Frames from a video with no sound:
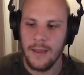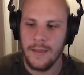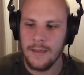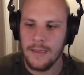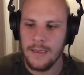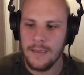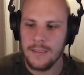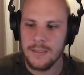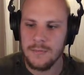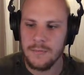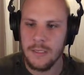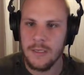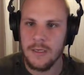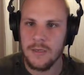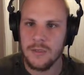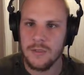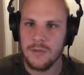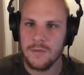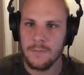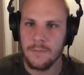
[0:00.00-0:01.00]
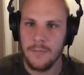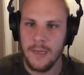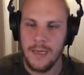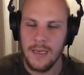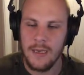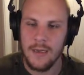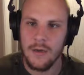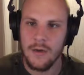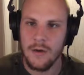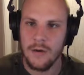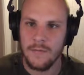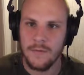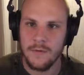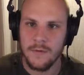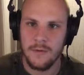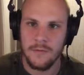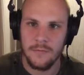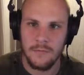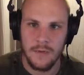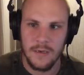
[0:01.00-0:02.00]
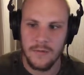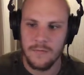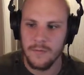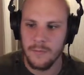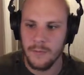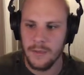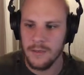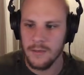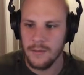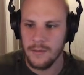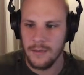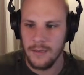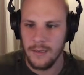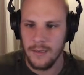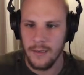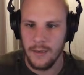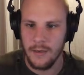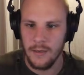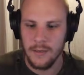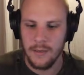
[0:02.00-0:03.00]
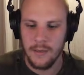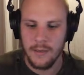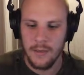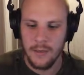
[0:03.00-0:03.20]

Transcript: and that's because mainly of the reverb and the delay.